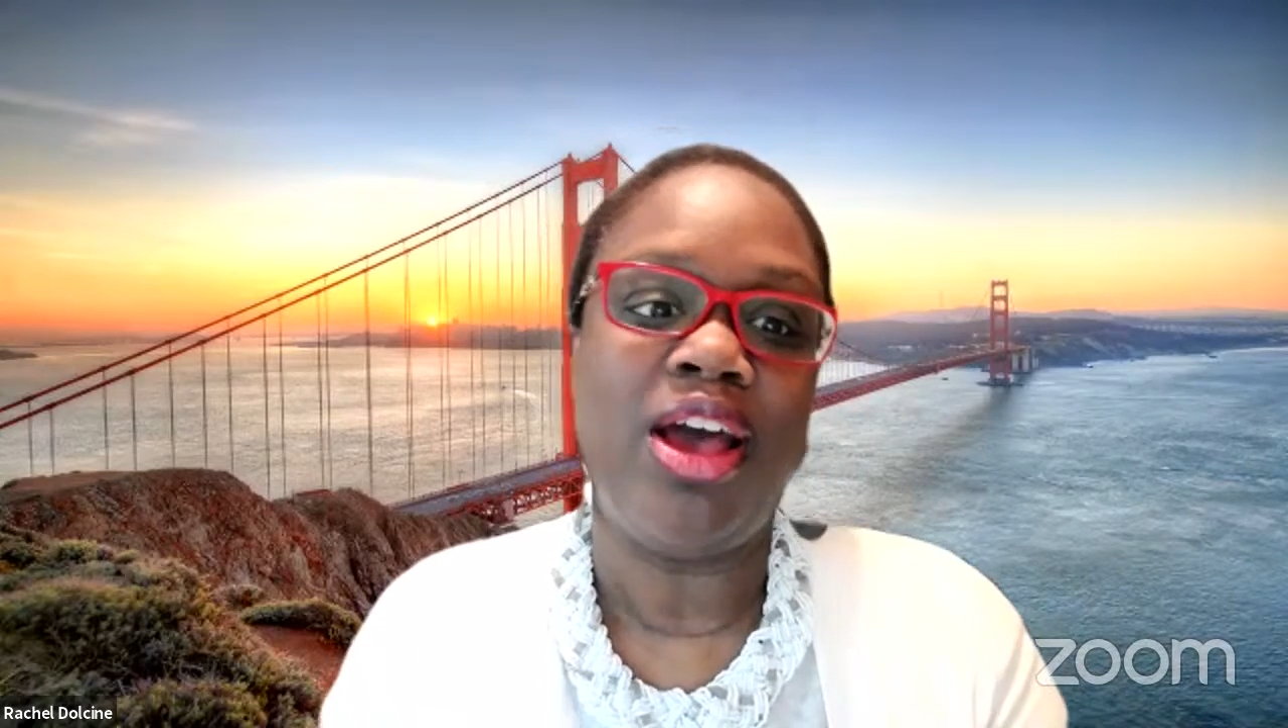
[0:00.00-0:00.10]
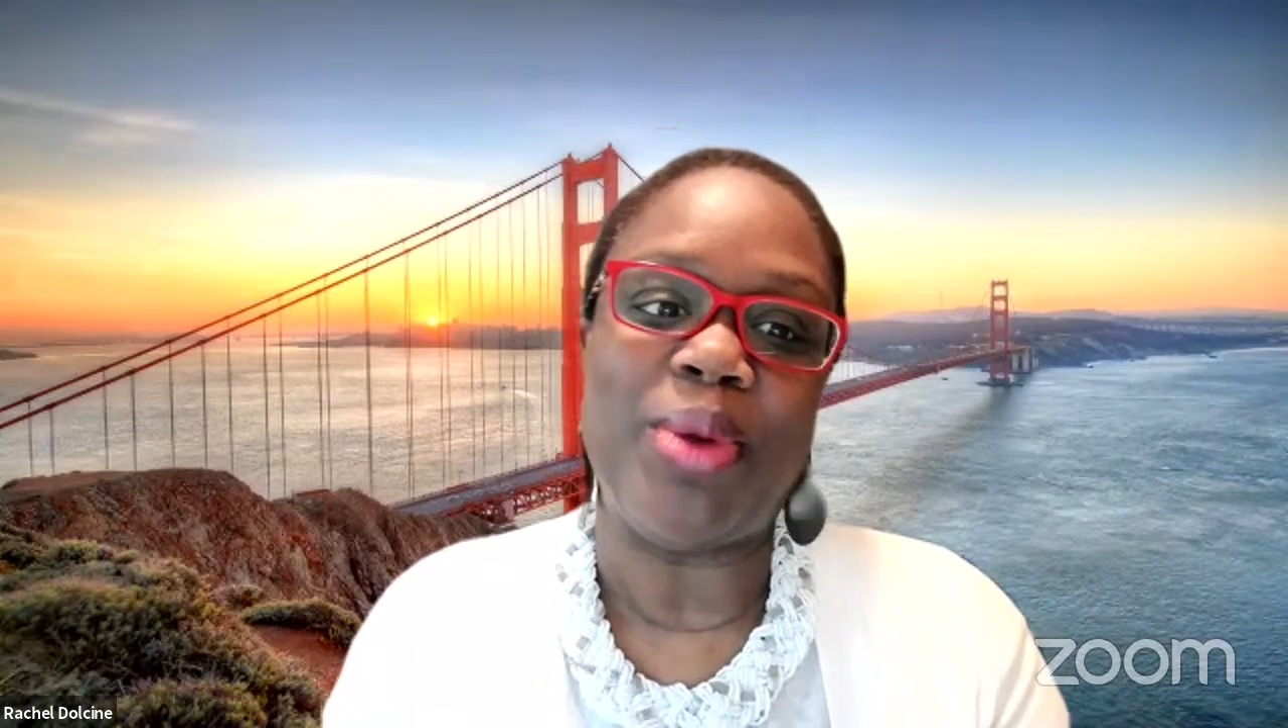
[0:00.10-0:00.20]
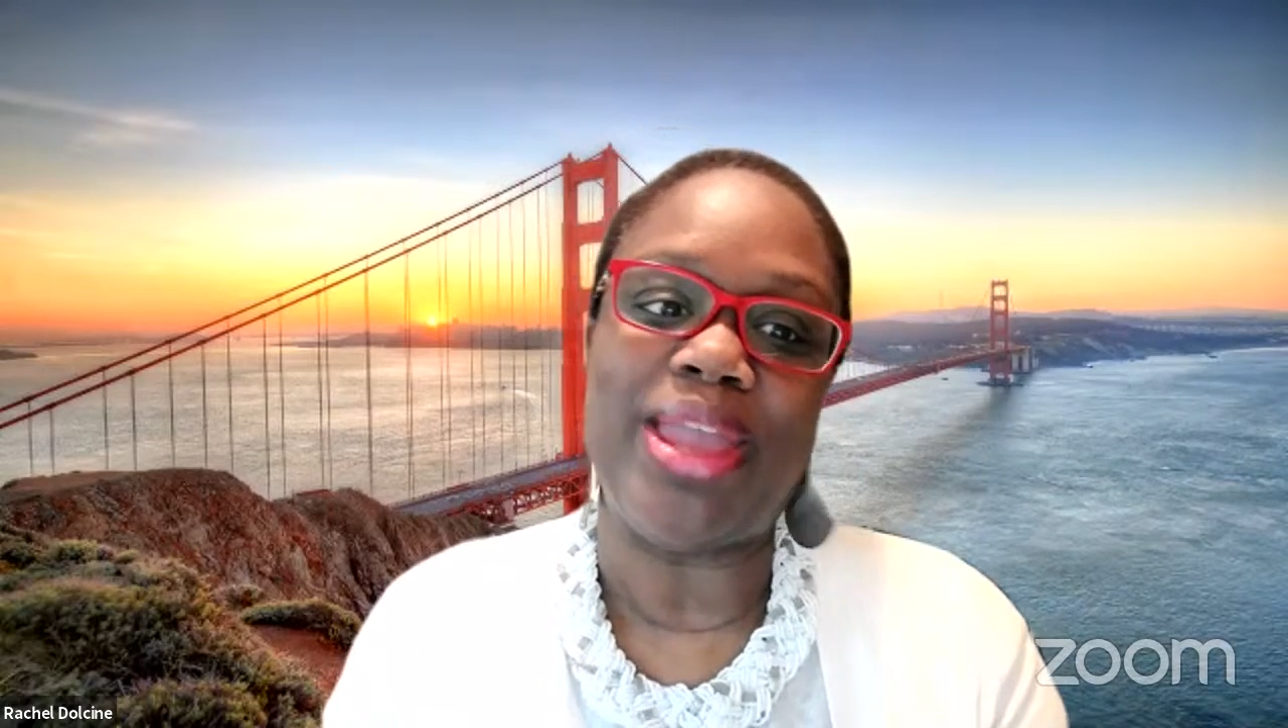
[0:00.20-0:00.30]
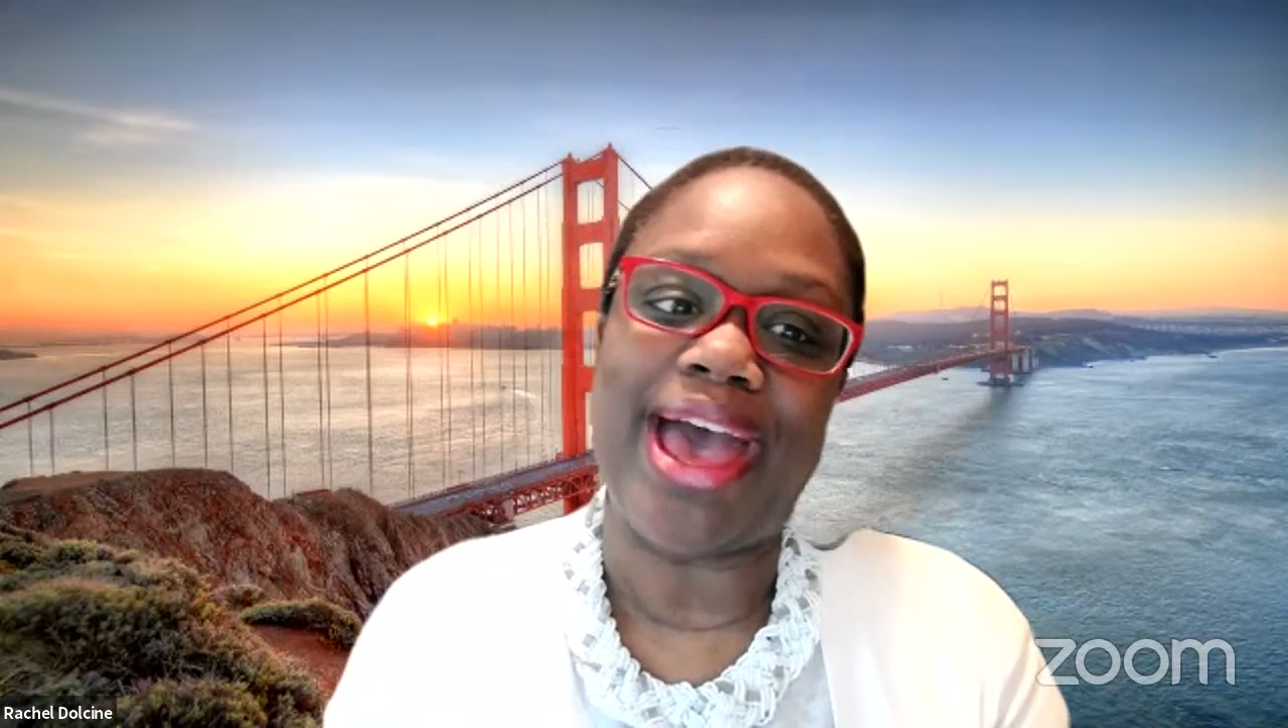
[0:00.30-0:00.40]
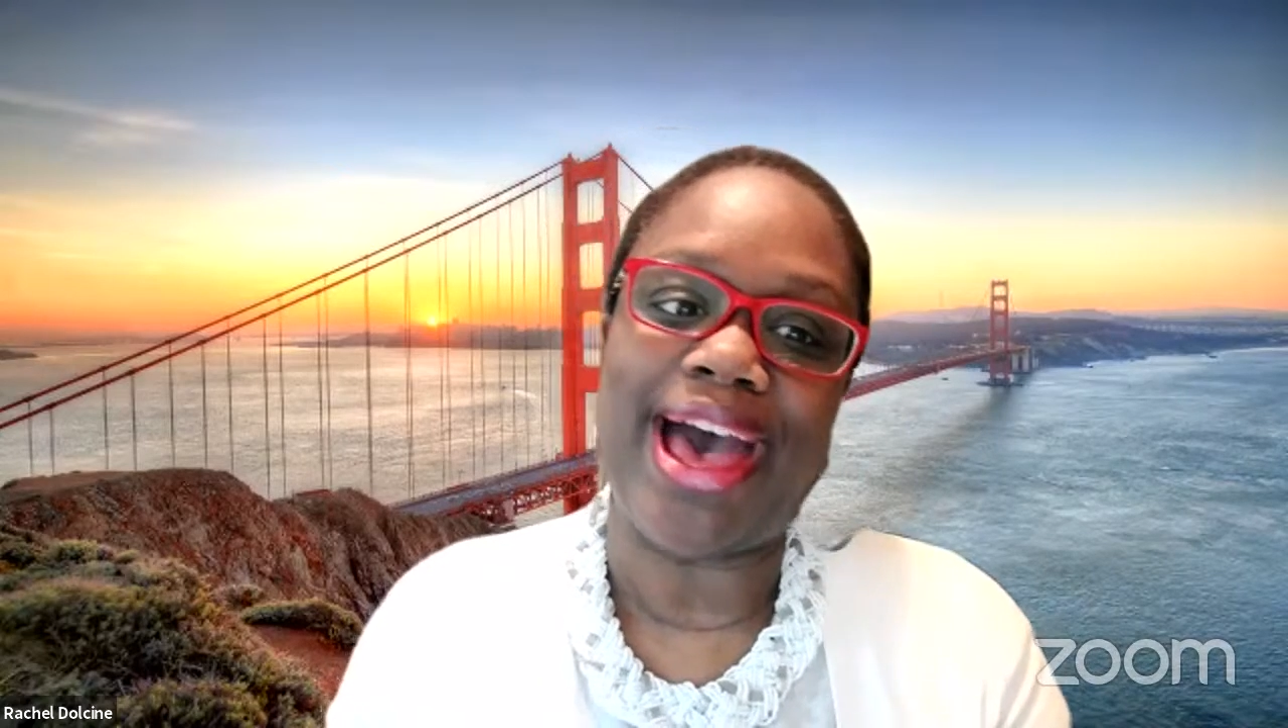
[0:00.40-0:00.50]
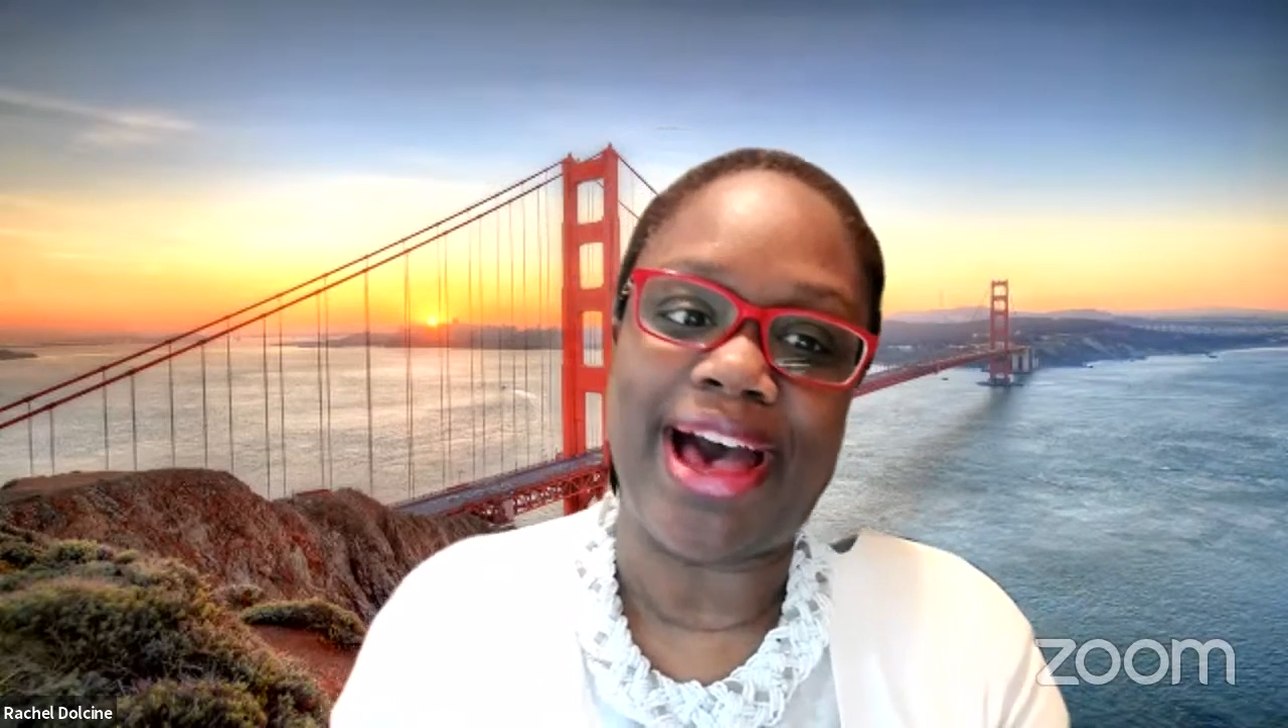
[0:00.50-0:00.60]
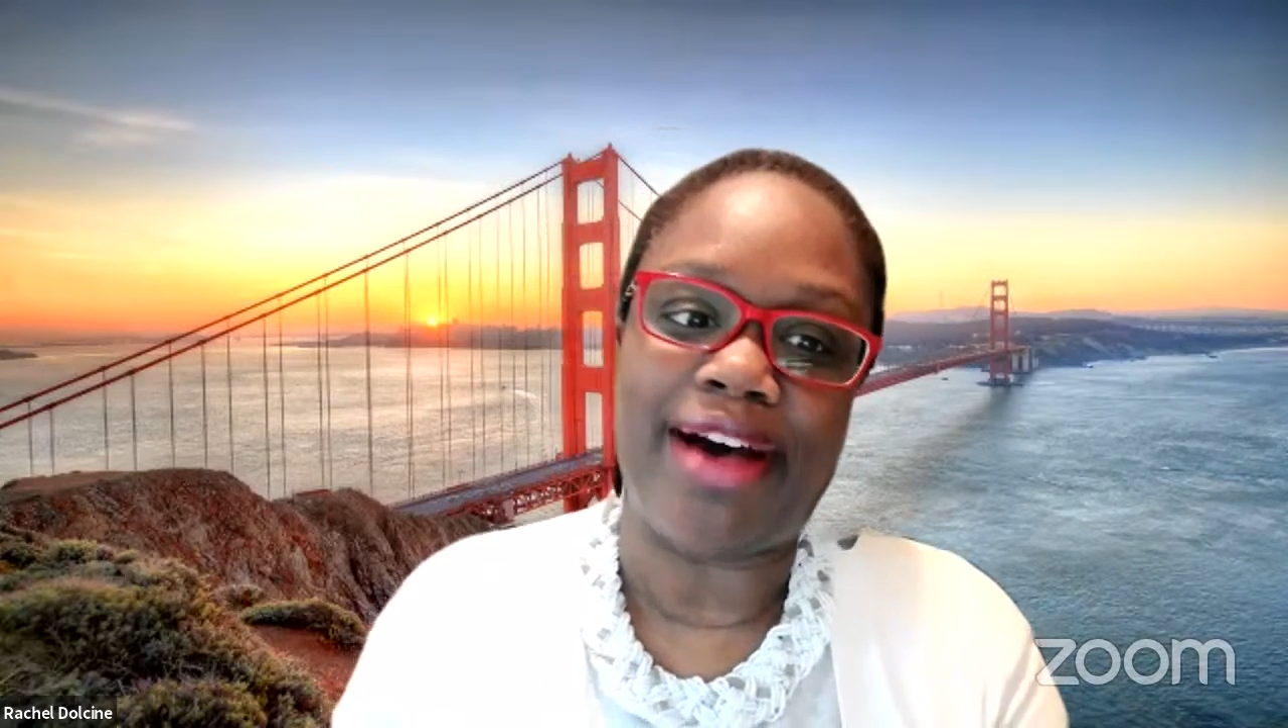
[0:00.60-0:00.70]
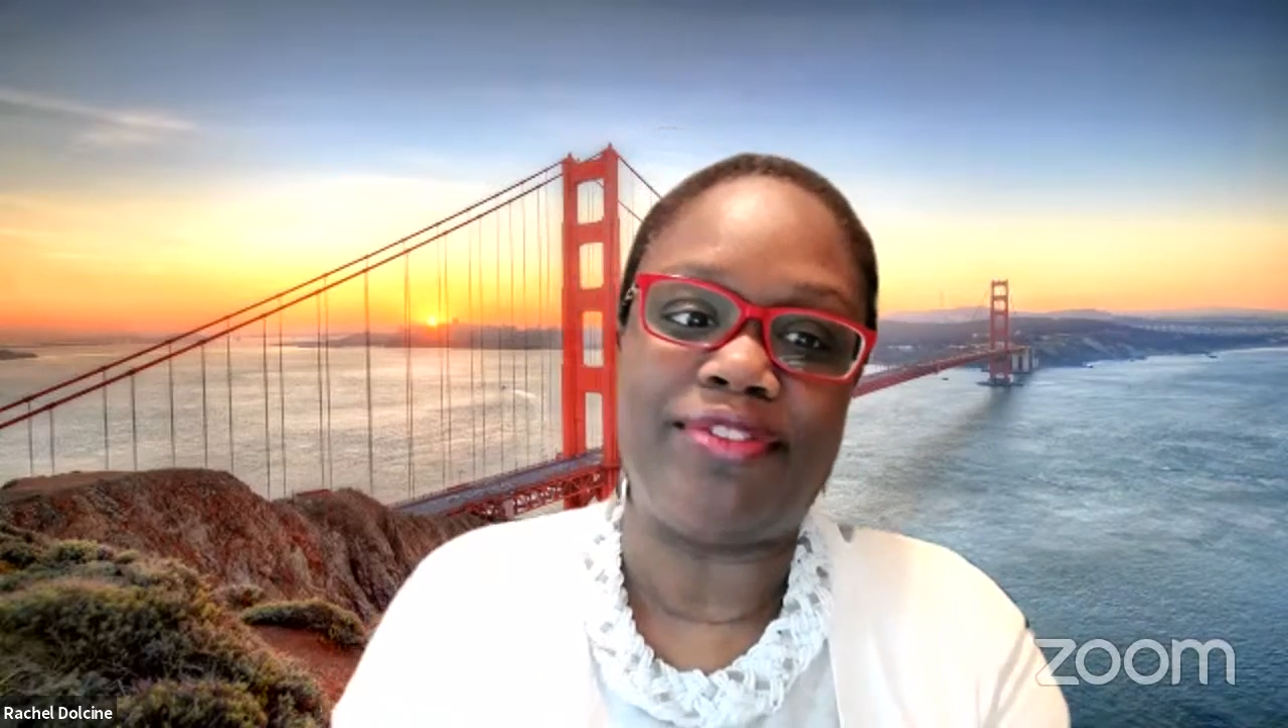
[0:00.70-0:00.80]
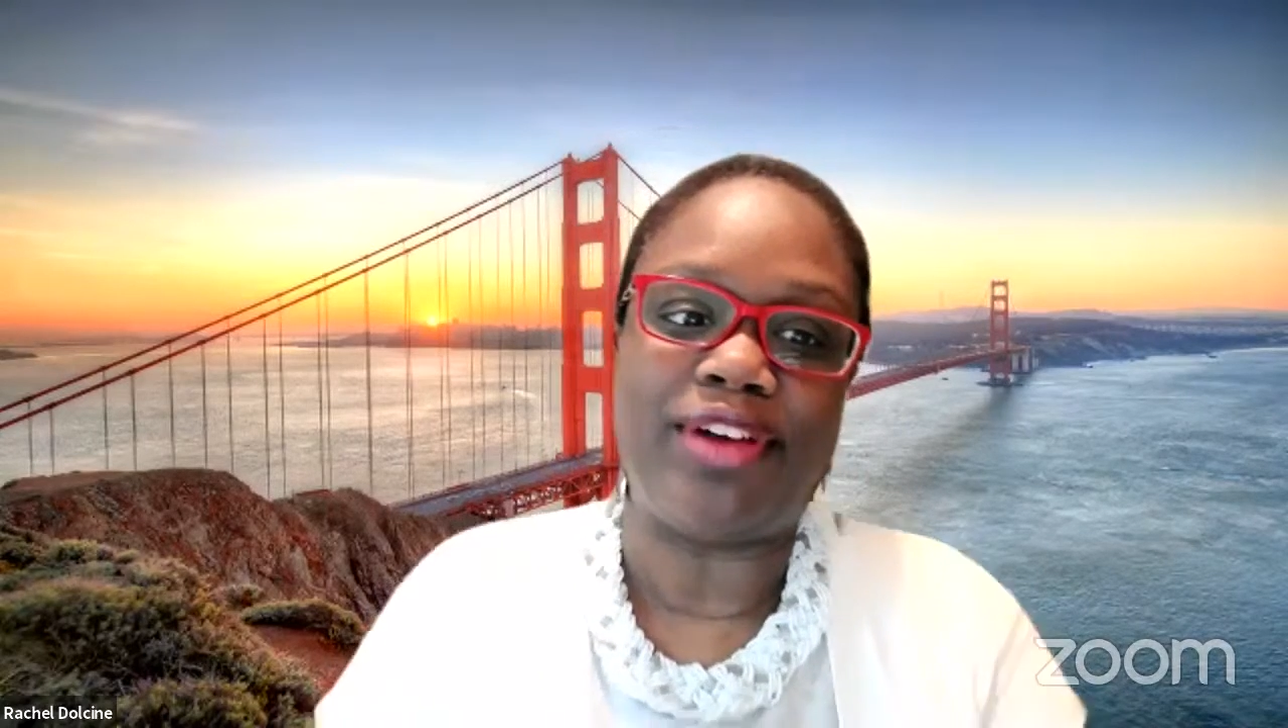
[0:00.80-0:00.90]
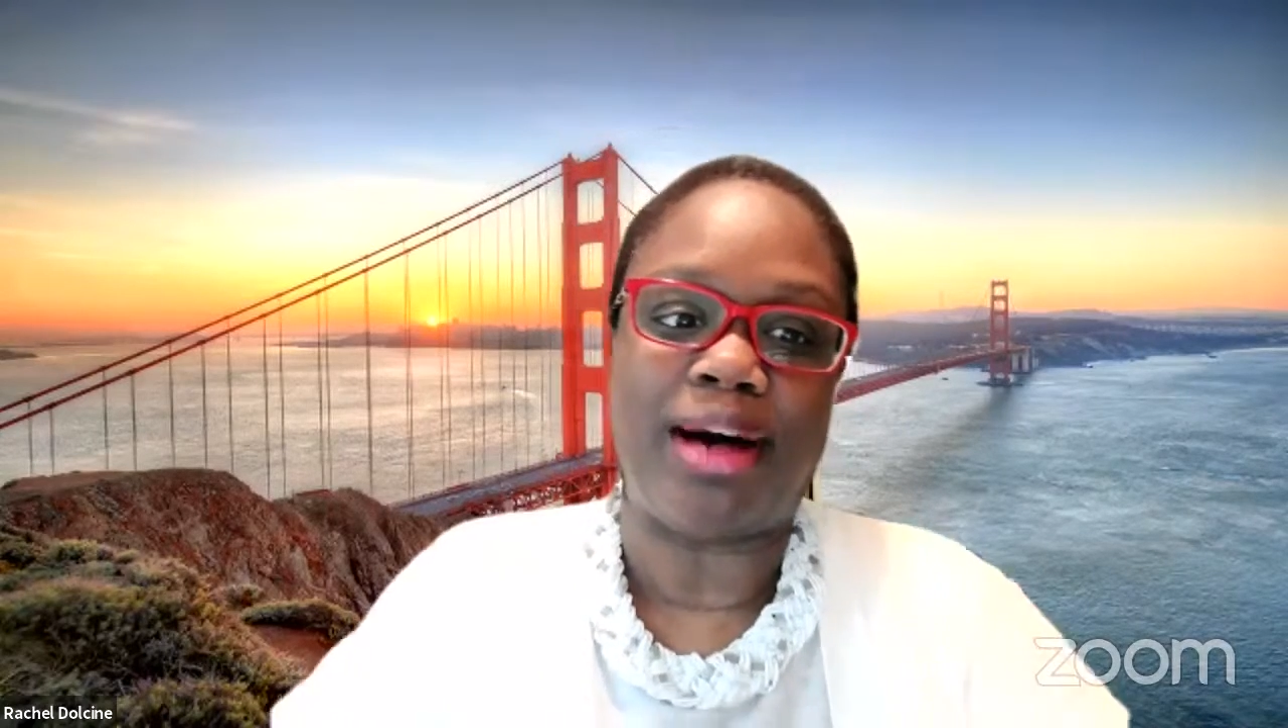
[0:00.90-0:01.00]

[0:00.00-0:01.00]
We have